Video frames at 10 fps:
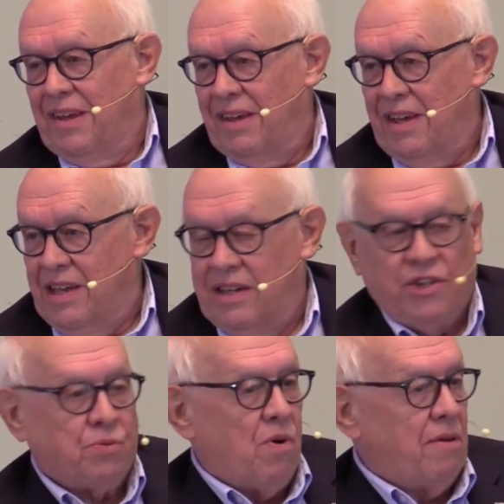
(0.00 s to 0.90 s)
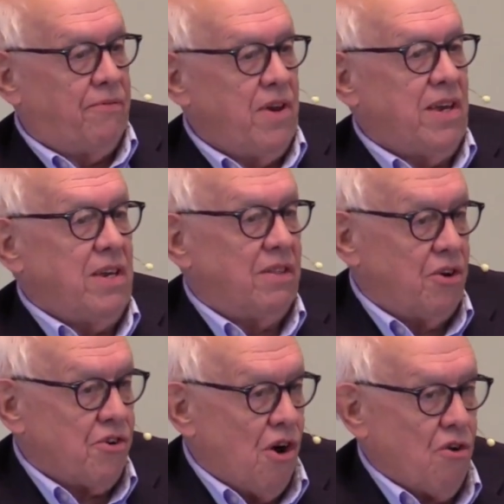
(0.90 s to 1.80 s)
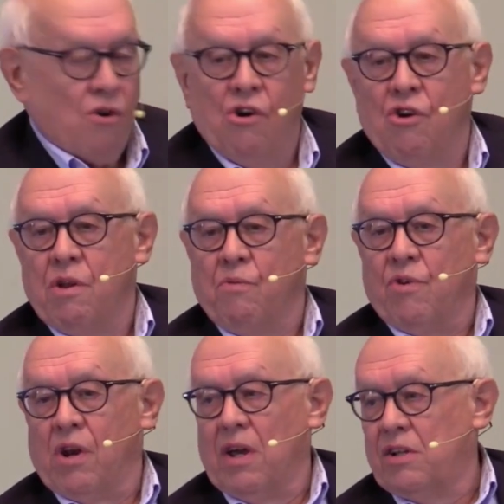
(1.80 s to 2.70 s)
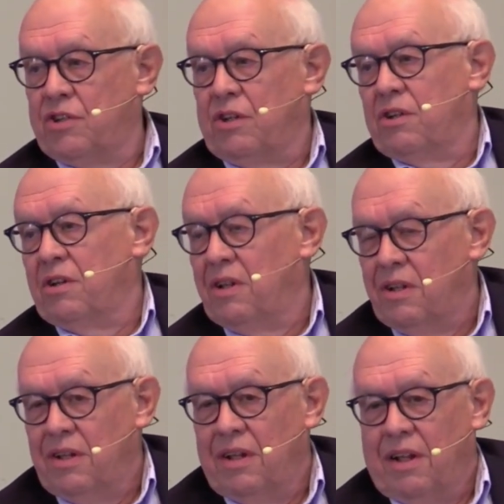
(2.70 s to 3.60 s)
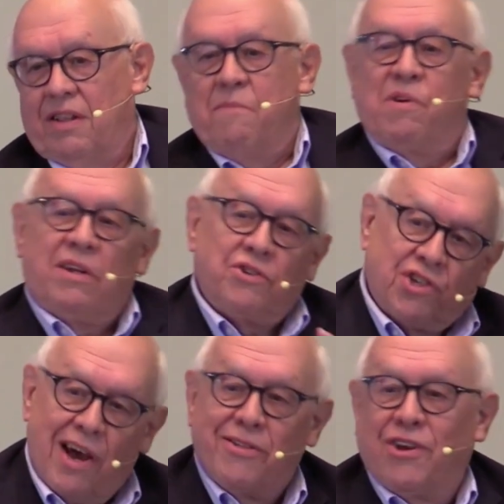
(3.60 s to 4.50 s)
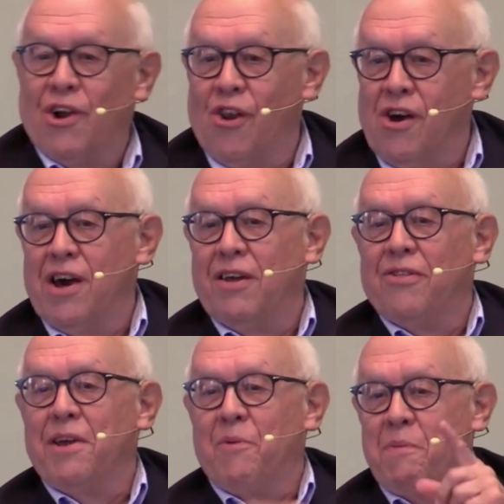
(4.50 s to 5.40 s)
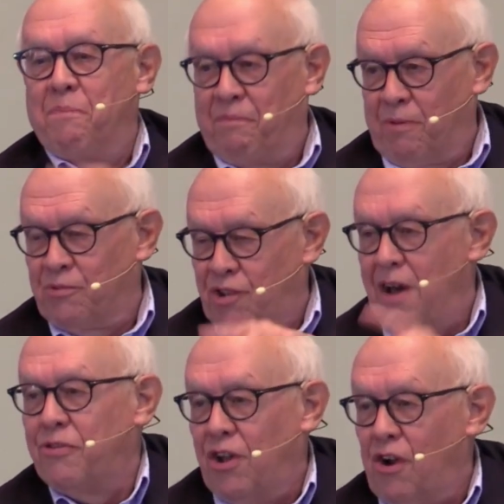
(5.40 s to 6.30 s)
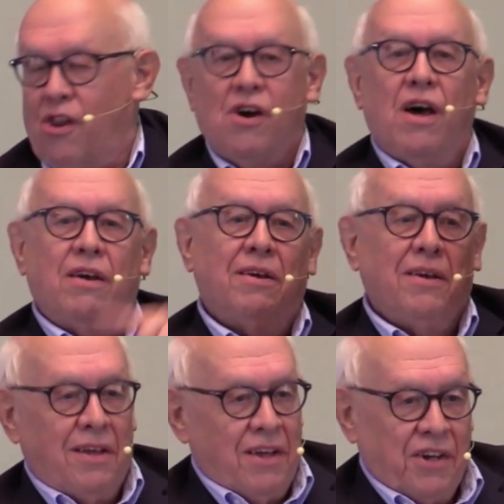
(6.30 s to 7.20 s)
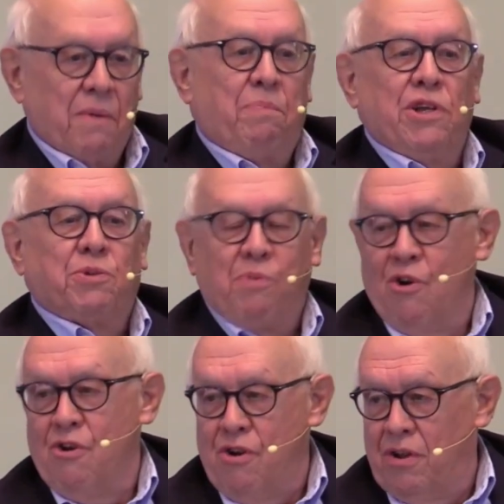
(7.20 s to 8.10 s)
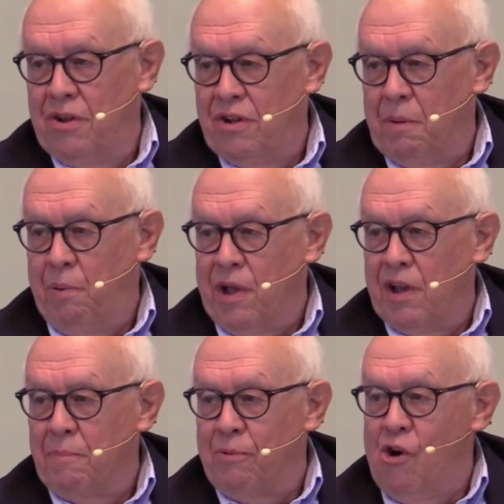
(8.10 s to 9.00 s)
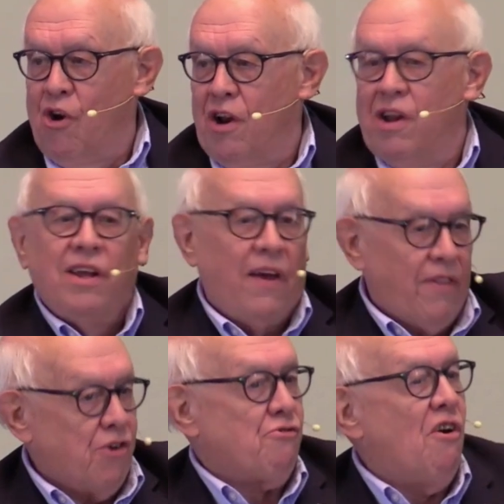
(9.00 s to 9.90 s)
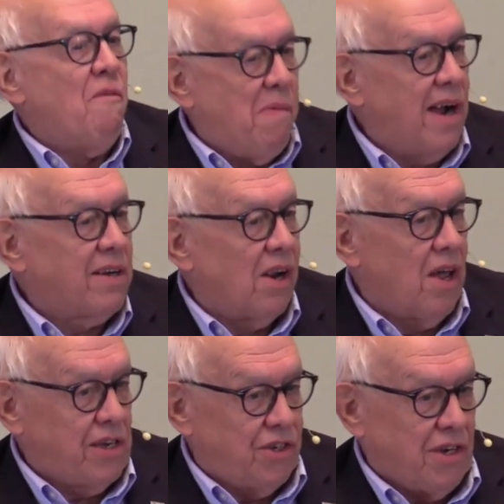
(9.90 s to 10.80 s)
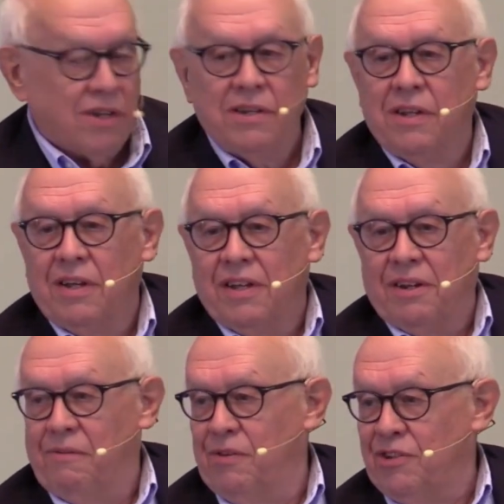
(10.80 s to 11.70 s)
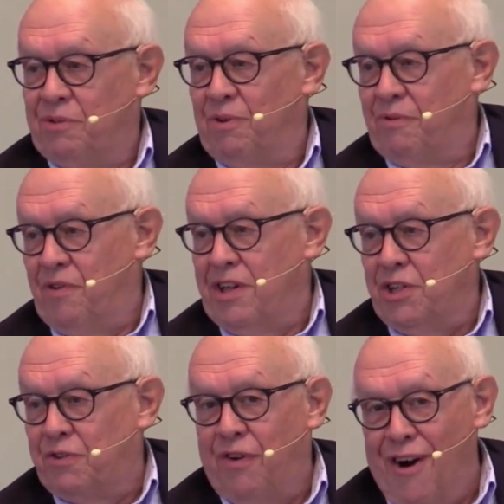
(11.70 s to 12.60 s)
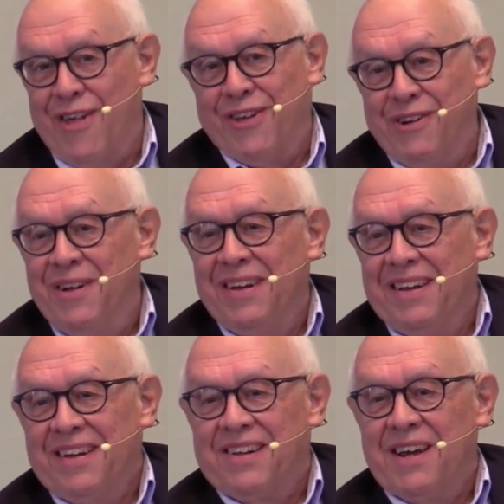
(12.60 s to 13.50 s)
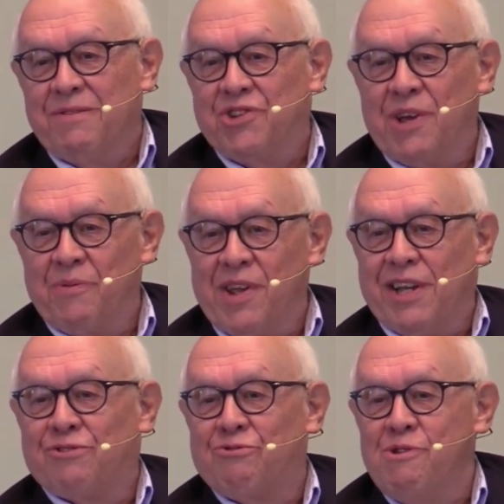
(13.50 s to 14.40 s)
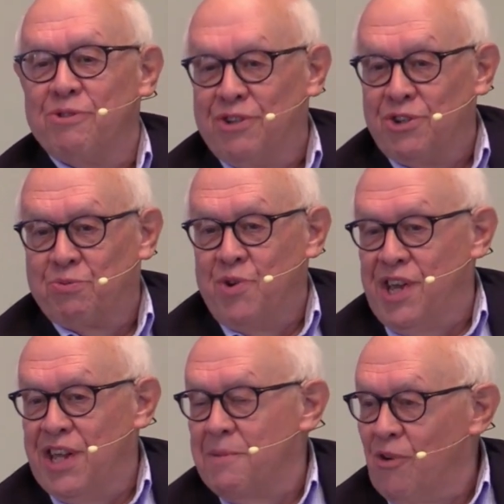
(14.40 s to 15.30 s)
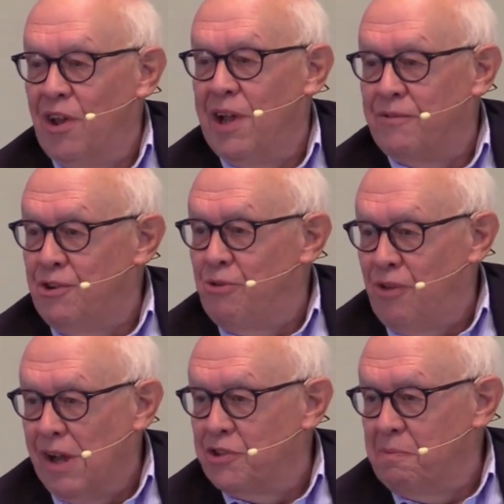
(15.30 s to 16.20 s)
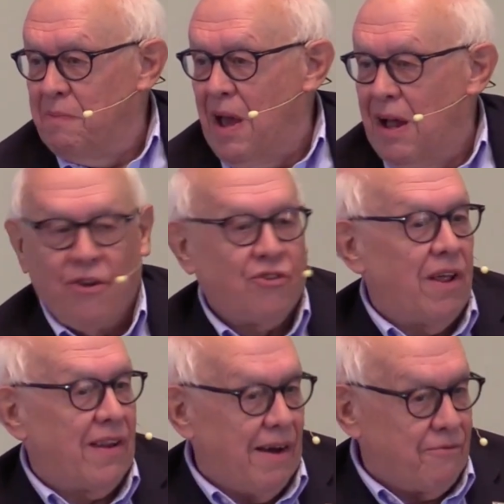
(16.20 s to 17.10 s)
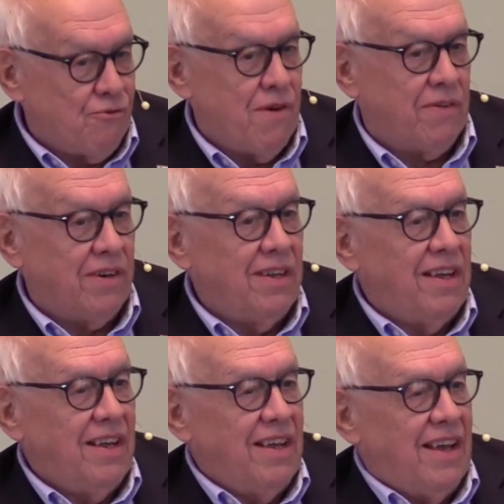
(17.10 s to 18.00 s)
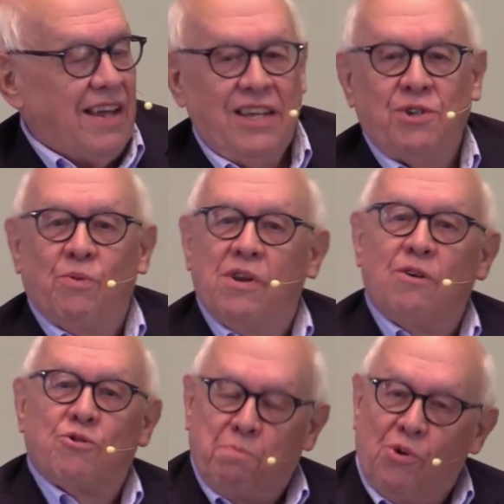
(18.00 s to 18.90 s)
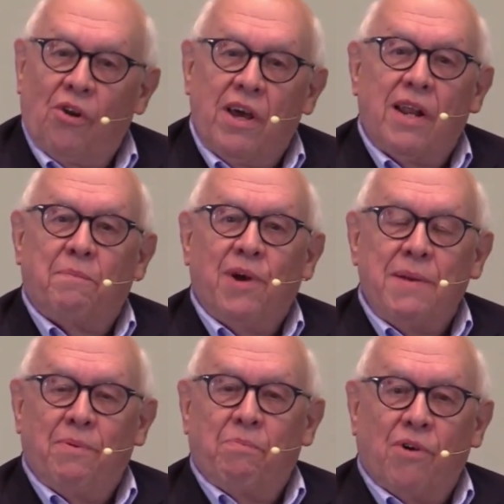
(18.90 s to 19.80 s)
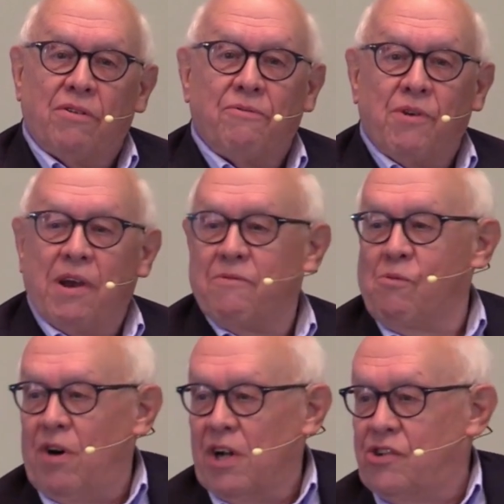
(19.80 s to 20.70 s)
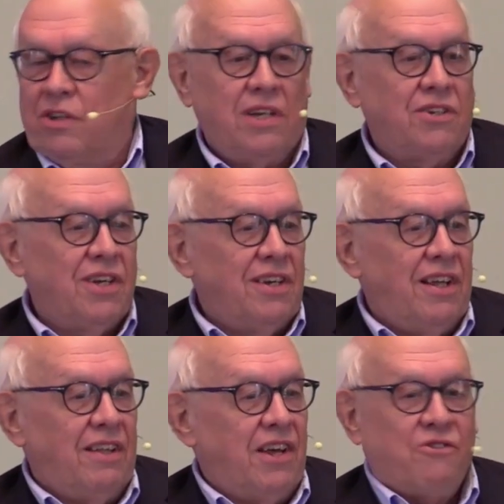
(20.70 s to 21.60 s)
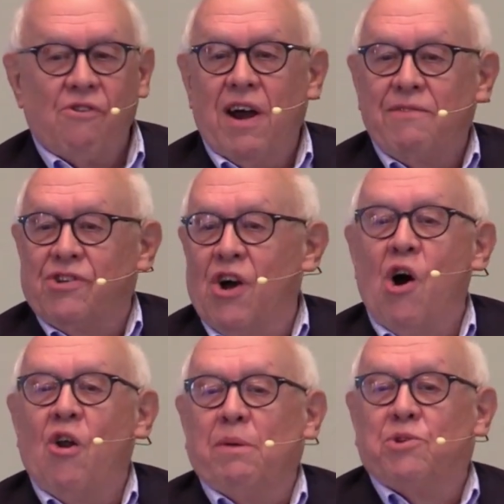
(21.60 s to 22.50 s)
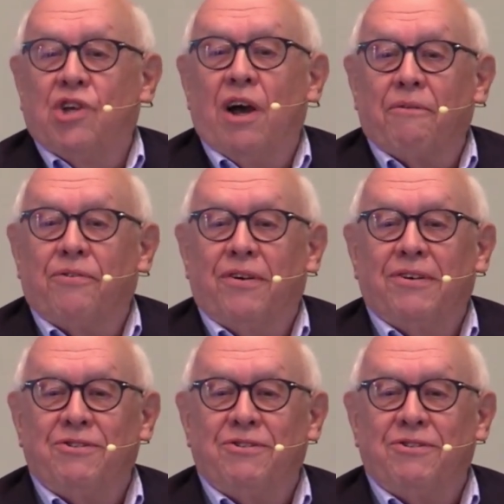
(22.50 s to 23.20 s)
He and his wife, Vicki, and their daughter, Lauren, were in Lexington. They've been in South Carolina. They went from South Carolina to Pittsburgh to pick up Lauren and then drove back to Lexington to visit with Vicki's father. David said, when I get through with this weekend, I'm going to have 2,000 miles that I've driven. And he's one of those bullheaded people, brother, if you ever watching this, that drives it all himself.